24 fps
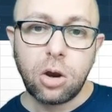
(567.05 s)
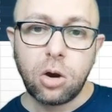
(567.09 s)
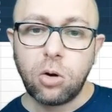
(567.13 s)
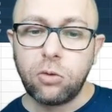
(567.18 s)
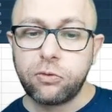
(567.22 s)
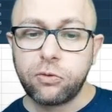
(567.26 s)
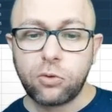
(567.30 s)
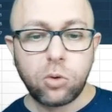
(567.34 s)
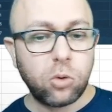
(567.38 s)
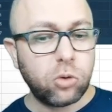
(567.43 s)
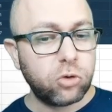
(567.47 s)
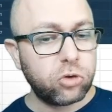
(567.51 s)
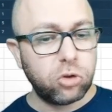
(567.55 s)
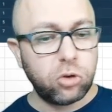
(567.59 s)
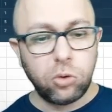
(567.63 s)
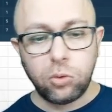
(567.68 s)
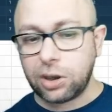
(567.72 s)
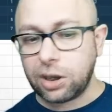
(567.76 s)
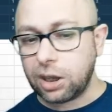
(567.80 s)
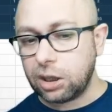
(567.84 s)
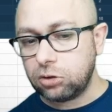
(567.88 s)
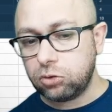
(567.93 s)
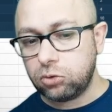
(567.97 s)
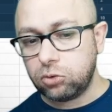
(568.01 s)
Of course, you
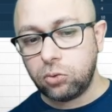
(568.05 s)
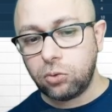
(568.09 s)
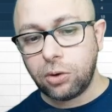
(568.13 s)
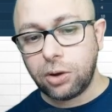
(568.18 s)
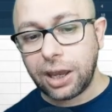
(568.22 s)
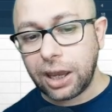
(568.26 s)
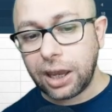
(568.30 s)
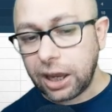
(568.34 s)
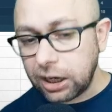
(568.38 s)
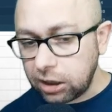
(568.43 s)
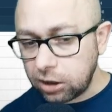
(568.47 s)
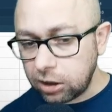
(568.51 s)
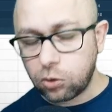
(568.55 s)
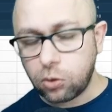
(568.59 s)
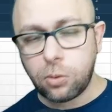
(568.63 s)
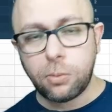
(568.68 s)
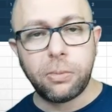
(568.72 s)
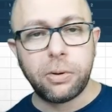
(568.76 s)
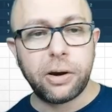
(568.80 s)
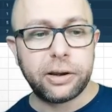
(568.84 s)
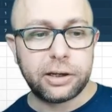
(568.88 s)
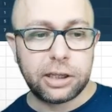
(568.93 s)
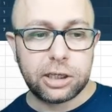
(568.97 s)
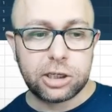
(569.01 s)
can do any
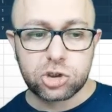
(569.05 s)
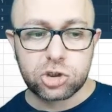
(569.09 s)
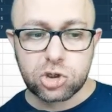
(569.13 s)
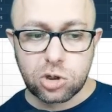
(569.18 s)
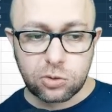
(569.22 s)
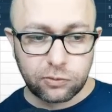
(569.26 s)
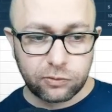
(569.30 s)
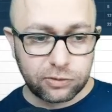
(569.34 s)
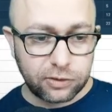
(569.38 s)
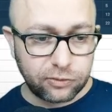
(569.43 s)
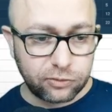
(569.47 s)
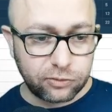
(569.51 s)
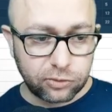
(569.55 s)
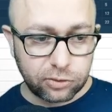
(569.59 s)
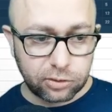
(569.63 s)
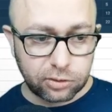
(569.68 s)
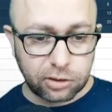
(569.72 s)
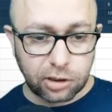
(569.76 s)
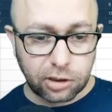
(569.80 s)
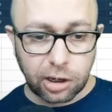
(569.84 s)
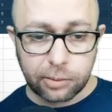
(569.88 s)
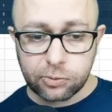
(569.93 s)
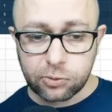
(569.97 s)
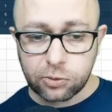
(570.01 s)
combination of different
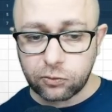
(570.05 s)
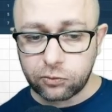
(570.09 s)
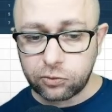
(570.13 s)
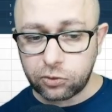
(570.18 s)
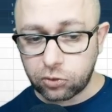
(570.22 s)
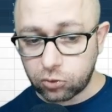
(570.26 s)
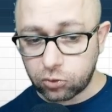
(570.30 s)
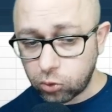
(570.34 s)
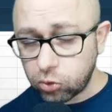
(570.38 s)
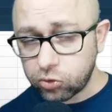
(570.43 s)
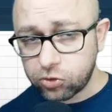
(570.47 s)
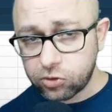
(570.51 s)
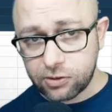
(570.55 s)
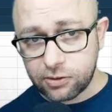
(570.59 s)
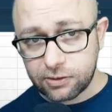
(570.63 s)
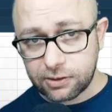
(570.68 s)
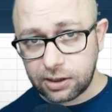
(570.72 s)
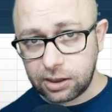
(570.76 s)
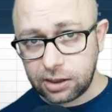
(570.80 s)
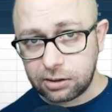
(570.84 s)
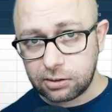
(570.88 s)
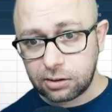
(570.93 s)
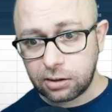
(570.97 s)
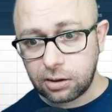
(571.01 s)
types of resources
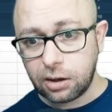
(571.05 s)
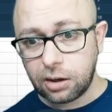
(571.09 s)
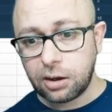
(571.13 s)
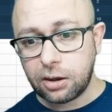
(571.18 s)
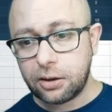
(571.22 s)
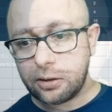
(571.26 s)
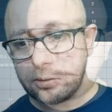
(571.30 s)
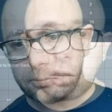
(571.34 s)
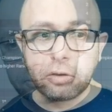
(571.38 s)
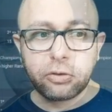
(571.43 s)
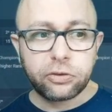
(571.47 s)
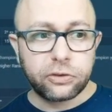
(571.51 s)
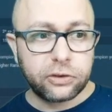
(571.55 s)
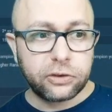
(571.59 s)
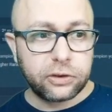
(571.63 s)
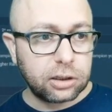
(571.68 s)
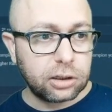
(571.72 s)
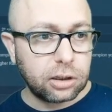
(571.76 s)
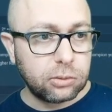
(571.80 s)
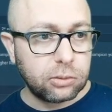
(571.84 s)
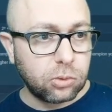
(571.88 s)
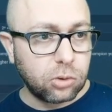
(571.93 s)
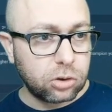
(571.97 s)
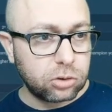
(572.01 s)
here. Last
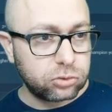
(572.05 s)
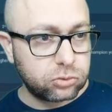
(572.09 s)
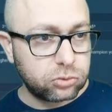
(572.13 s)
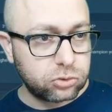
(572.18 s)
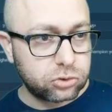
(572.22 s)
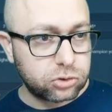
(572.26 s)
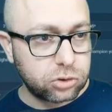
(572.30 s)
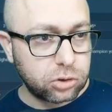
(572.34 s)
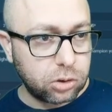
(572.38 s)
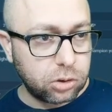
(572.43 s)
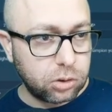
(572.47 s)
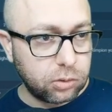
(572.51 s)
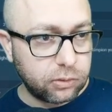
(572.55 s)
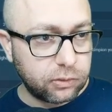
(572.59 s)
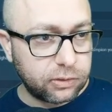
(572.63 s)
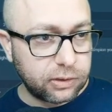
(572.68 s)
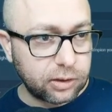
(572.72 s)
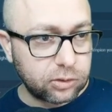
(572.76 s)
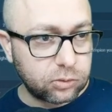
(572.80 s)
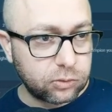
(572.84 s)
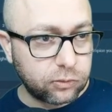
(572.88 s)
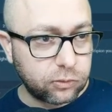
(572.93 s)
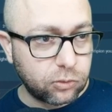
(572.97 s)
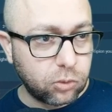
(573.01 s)
thing I want to show you is
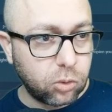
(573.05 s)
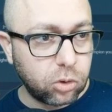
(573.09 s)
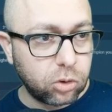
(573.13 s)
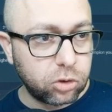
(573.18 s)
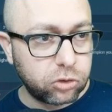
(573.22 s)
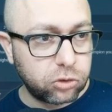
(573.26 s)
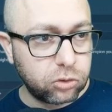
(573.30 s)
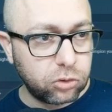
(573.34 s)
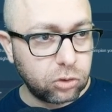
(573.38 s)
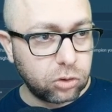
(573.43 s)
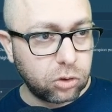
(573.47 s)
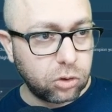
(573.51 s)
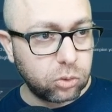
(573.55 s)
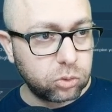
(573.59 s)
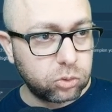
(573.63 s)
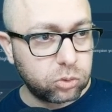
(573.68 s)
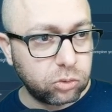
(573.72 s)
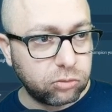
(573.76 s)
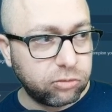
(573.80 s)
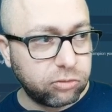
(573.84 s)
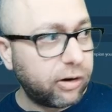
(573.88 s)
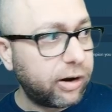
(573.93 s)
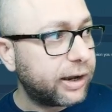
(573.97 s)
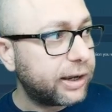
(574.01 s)
that of course you'll go
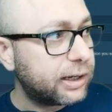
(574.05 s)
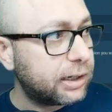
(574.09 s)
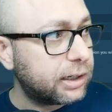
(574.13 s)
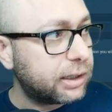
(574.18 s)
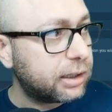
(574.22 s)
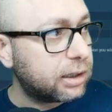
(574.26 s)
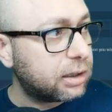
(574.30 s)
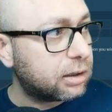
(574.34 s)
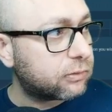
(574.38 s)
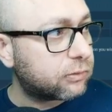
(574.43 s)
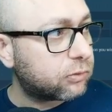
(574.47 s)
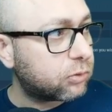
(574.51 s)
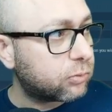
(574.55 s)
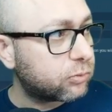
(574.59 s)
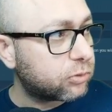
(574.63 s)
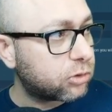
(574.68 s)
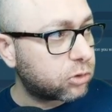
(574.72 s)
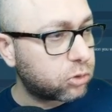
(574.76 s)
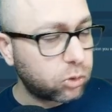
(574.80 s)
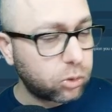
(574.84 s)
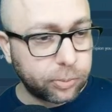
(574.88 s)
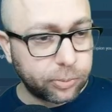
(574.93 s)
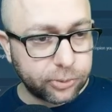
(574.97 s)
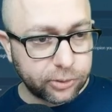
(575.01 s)
to file here from
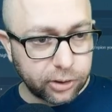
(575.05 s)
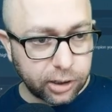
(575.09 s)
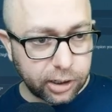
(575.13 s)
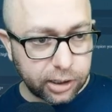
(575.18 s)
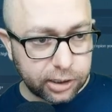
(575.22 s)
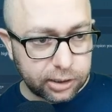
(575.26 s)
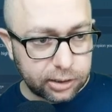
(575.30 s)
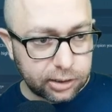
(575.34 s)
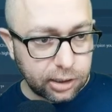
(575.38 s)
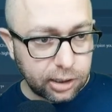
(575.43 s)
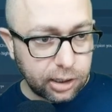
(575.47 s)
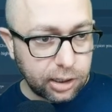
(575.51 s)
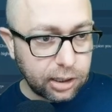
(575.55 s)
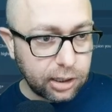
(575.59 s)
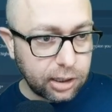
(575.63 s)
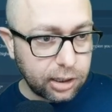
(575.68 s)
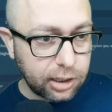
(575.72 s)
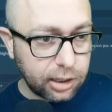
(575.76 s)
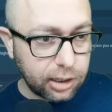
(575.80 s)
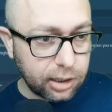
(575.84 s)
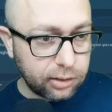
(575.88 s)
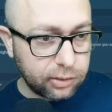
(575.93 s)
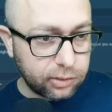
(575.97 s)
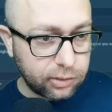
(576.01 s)
the top right
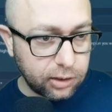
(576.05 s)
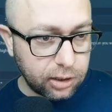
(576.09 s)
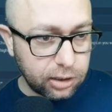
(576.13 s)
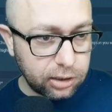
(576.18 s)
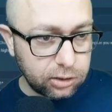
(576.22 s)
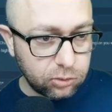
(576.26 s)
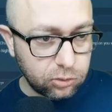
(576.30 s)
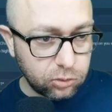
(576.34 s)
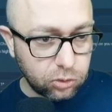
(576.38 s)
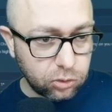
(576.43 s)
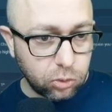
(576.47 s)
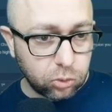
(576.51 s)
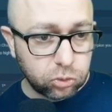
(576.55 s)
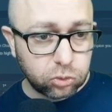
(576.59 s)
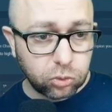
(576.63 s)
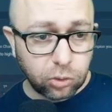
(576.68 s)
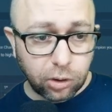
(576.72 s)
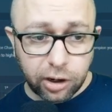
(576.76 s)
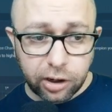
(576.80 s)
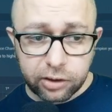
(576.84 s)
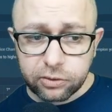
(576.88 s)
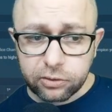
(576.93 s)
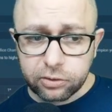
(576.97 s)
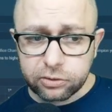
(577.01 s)
and then you'll go to
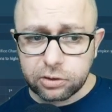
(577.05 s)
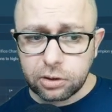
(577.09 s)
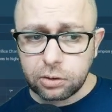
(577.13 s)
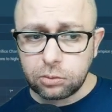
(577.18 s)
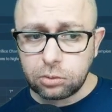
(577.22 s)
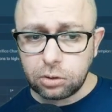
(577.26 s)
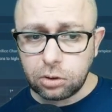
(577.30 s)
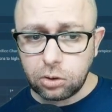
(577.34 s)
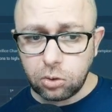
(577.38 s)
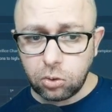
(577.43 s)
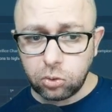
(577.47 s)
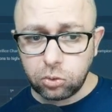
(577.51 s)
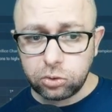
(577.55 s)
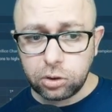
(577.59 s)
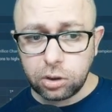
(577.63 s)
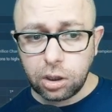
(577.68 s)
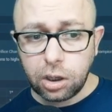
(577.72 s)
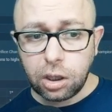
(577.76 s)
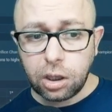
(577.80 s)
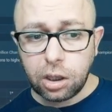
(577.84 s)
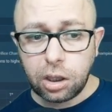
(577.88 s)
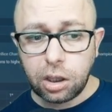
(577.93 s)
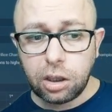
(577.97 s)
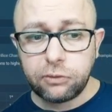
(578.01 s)
either download
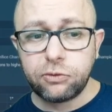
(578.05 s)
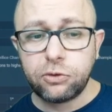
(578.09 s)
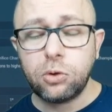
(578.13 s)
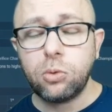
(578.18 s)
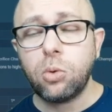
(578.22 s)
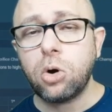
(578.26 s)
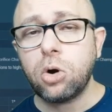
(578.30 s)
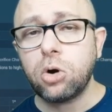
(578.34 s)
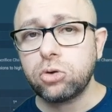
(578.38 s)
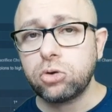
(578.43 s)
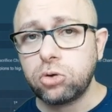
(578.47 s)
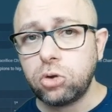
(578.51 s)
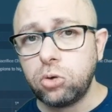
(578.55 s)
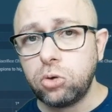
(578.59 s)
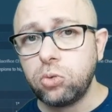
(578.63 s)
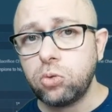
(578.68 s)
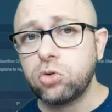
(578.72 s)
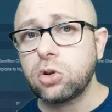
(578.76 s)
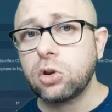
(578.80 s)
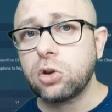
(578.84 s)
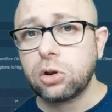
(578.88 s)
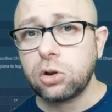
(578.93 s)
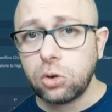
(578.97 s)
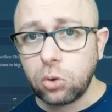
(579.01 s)
if you want to
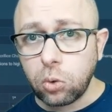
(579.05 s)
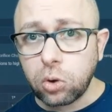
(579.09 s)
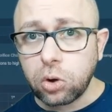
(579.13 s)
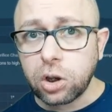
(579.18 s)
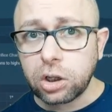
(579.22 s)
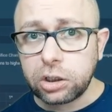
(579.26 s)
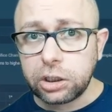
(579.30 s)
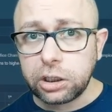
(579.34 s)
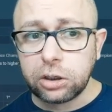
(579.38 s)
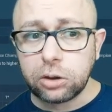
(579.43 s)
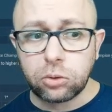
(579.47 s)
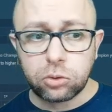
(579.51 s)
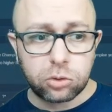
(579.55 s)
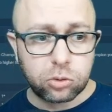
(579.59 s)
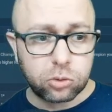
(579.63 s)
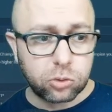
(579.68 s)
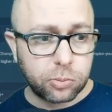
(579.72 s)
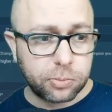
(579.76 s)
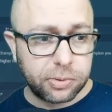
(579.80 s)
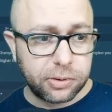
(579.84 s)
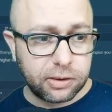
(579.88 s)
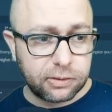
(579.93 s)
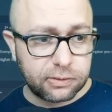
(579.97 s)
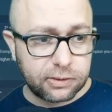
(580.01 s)
use it locally on
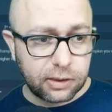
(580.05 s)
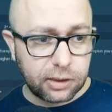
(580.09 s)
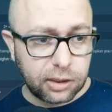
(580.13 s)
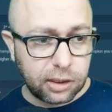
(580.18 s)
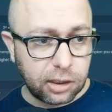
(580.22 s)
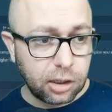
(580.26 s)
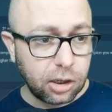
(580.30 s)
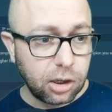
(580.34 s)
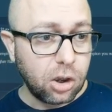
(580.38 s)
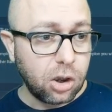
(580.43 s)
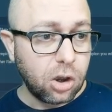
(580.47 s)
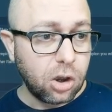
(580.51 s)
your PC